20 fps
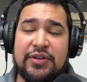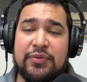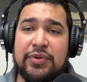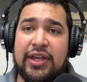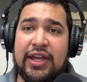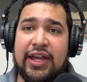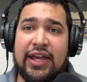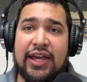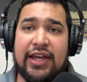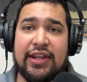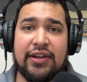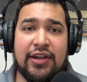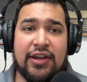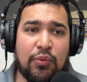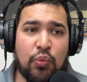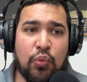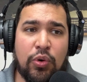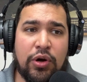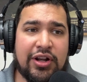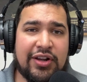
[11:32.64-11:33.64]
We had
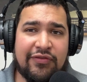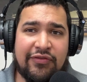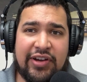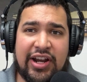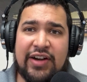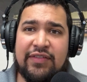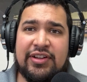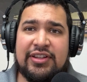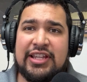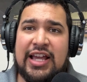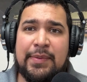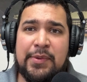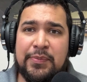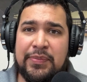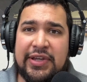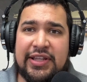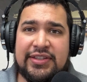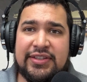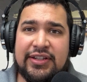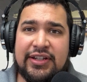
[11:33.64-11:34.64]
one of every type of
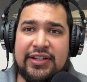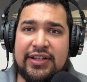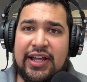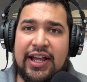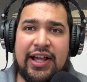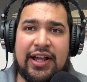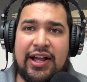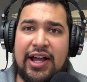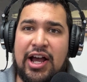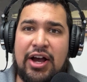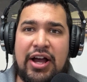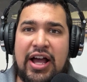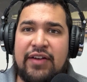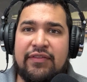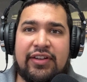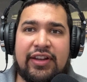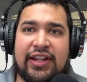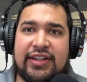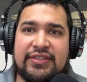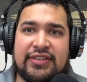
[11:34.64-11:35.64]
pizza. I'll have
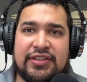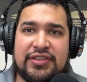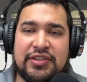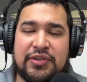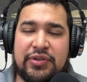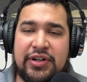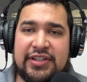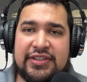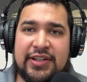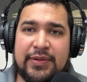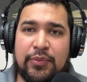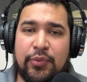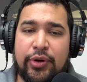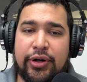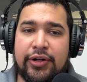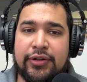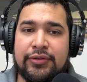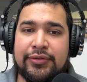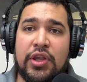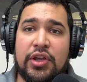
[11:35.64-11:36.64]
a list on screen
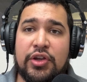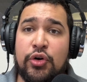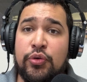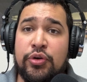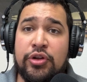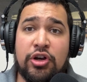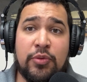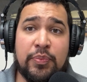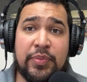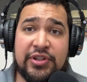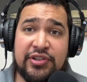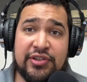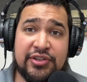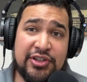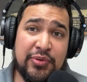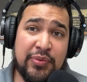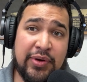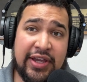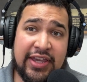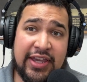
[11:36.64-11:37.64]
somewhere. Only open till
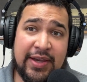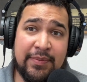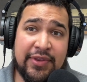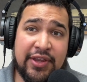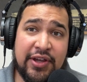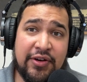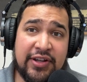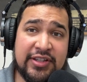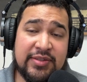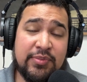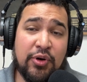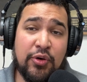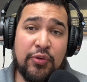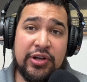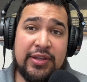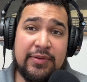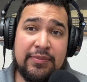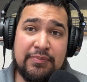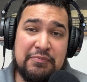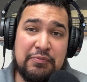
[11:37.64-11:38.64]
2 a.m. though. That's my
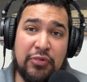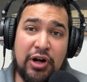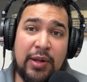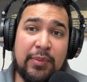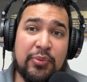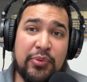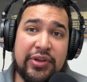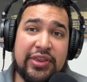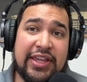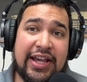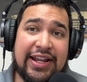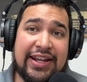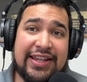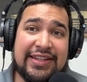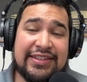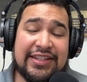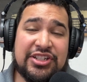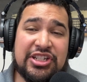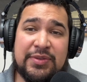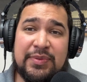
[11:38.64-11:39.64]
only problem with that
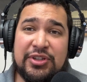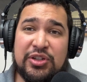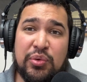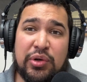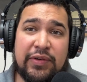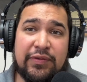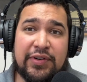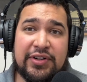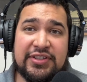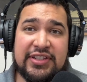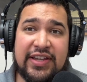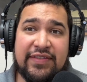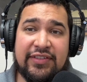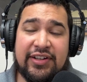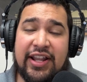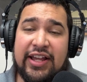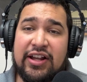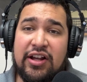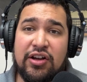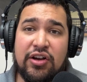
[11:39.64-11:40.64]
is it should be 24/7
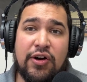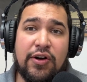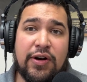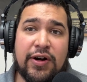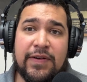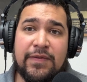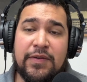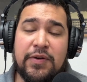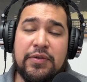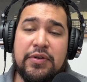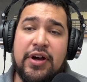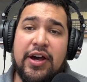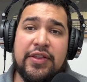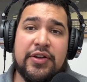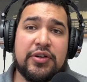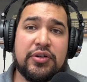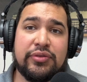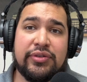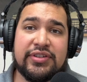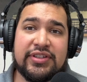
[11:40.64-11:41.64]
like on Carnival and
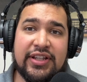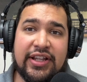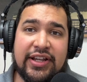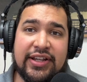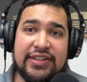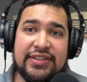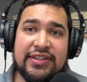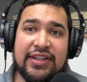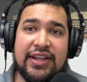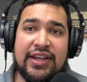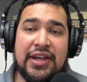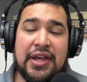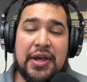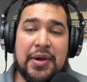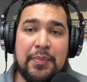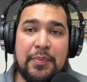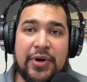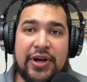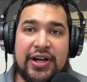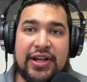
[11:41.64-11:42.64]
other cruise lines,
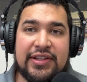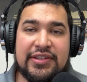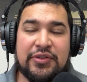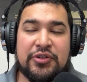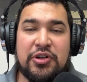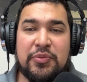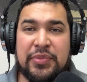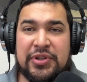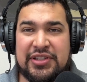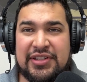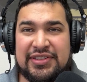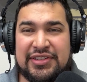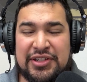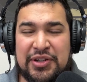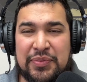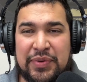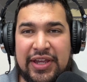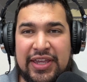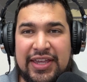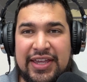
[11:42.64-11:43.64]
but it's only open to
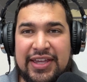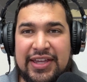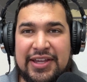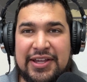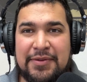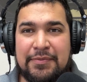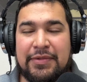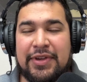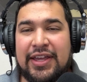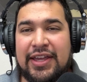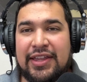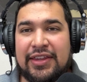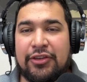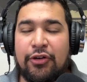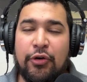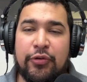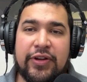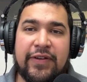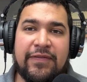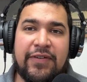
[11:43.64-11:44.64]
2 a.m. The
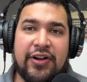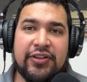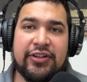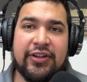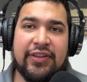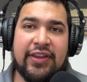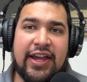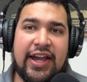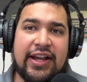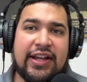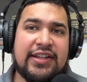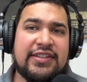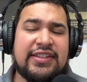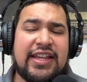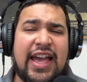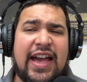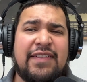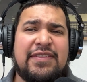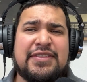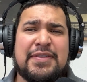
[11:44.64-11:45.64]
only fault on that because they
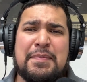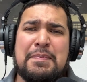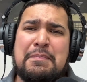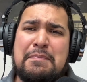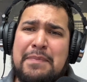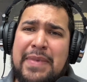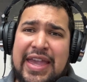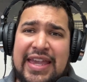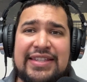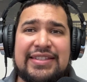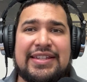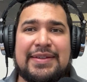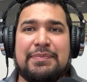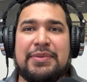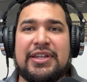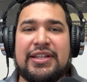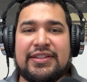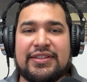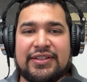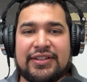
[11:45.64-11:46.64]
have some amazing
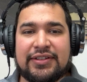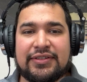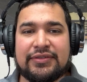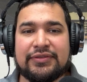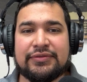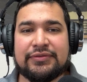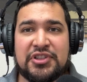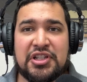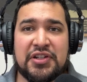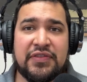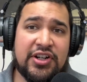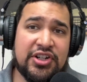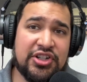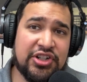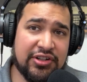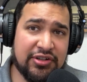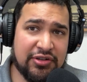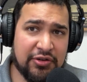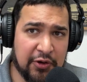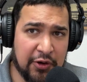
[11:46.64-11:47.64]
pizza. So
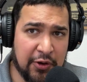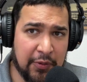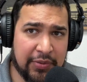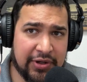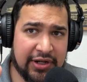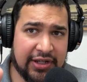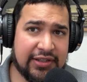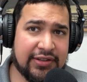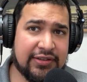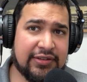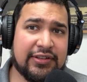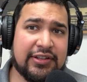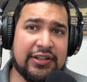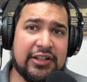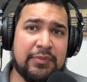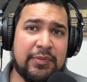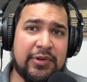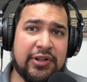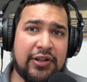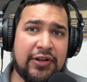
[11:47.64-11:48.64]
Virgin, open it a
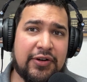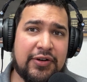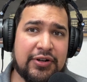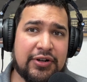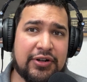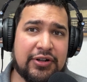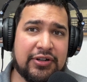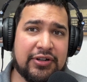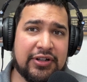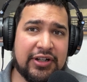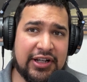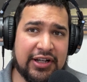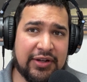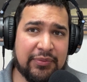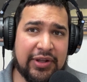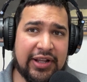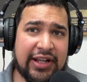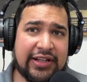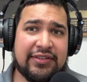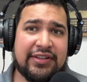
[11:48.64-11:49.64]
little bit longer.
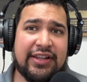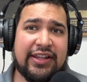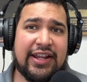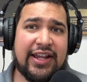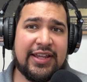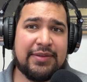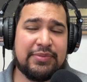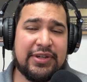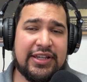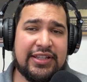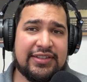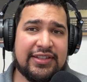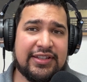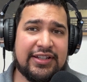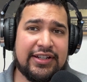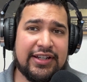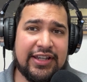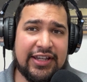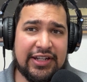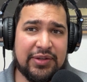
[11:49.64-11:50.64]
We like the late night
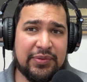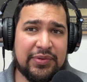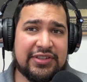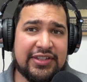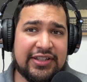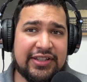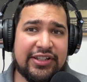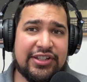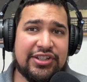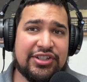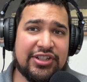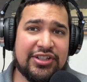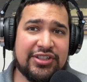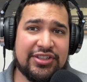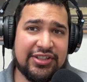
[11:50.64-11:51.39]
pizza and it was delicious.